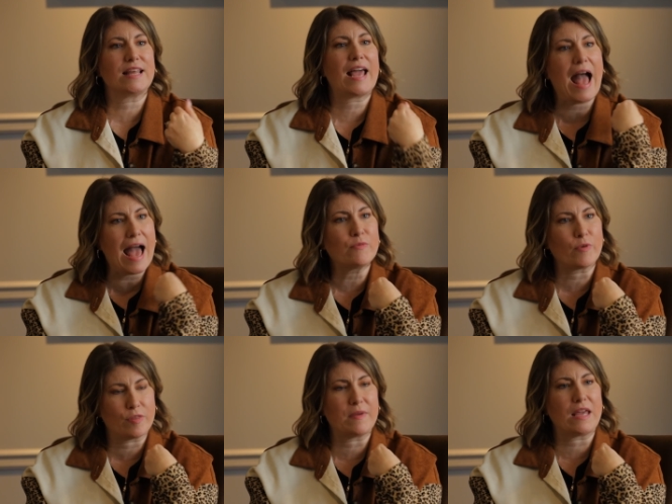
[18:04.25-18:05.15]
that they had
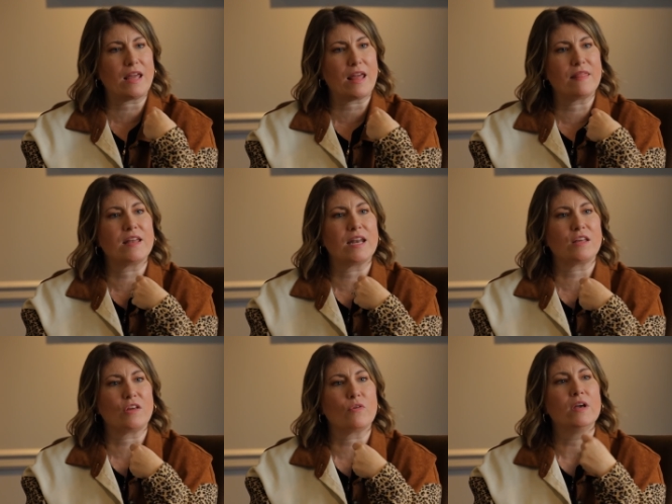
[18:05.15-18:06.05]
with me in the
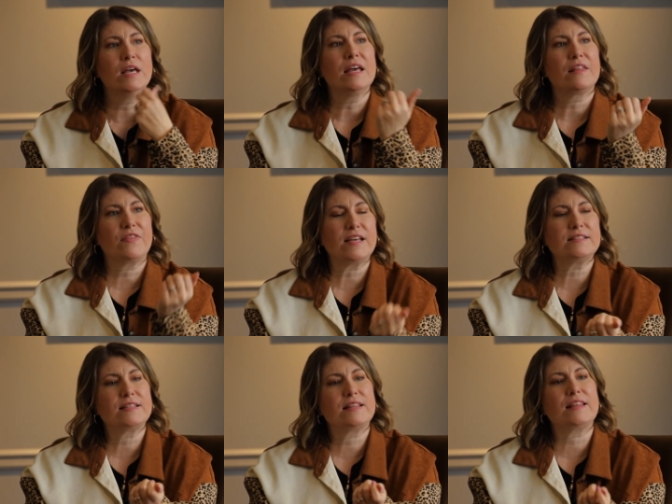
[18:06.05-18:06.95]
NICU
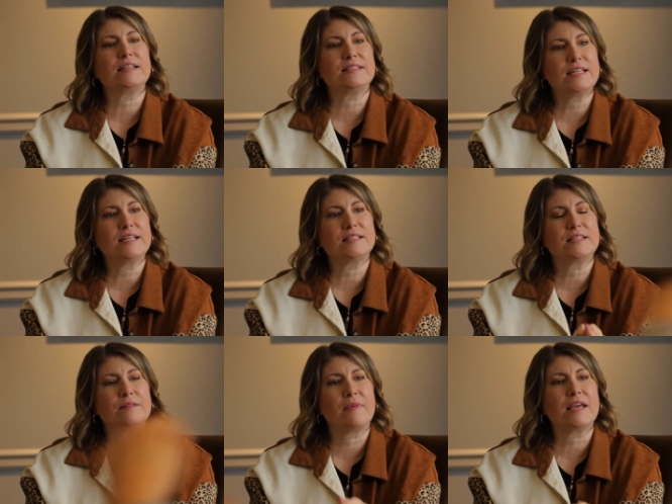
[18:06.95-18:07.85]
things that they did
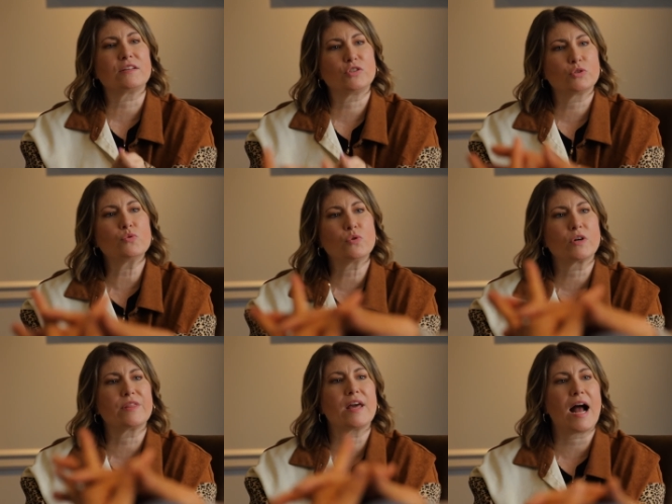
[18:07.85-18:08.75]
to make
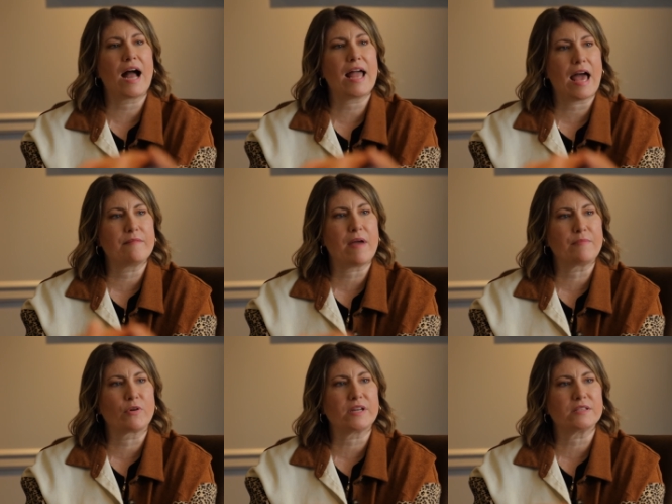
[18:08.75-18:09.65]
sure that I had
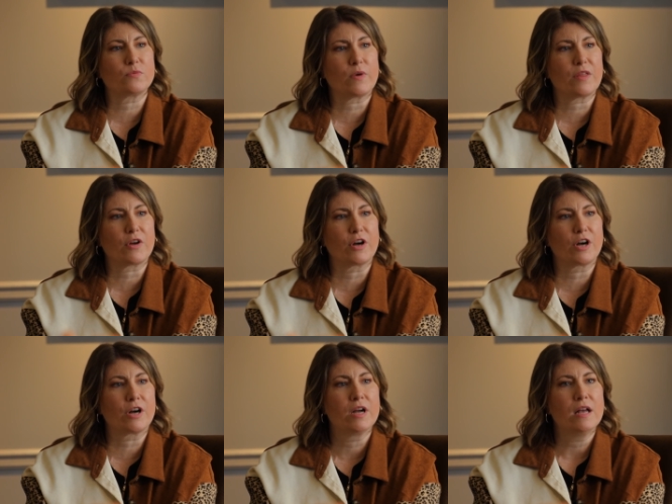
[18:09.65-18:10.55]
memories with
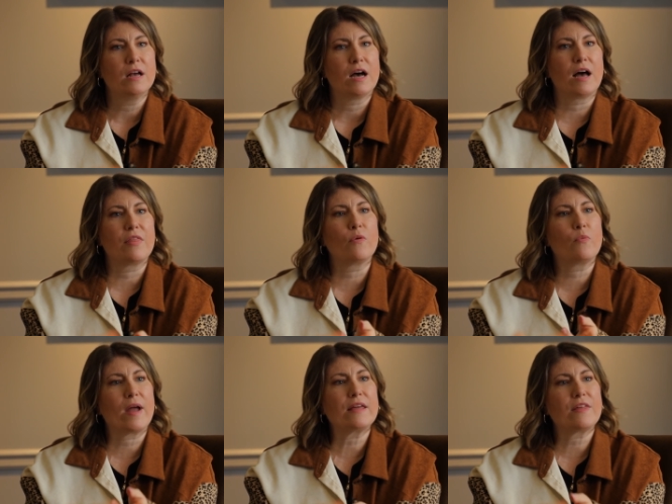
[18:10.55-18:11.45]
her. Yes. Uh, the
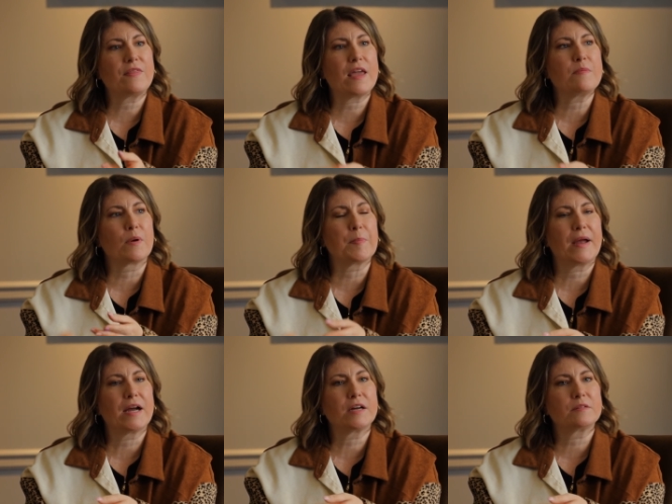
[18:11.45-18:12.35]
way that they
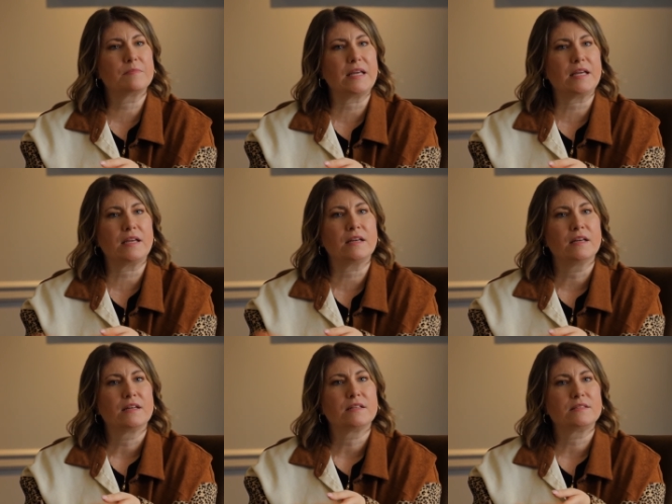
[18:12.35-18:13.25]
prepared me
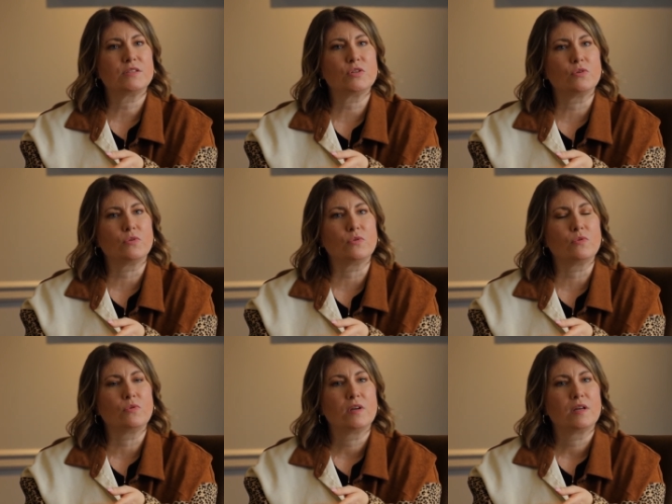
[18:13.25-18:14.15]

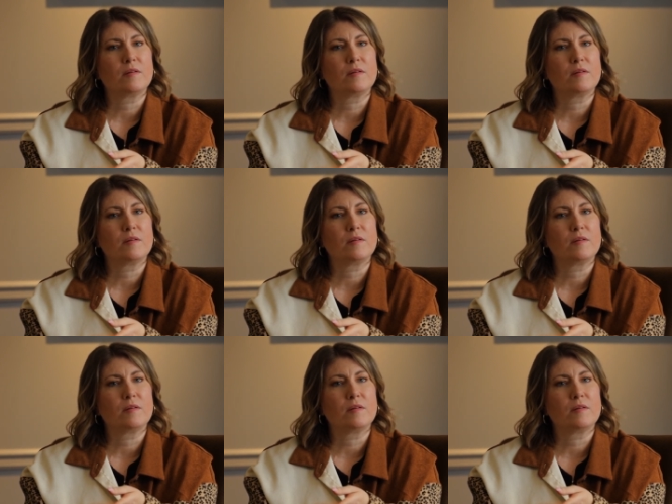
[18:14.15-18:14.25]
to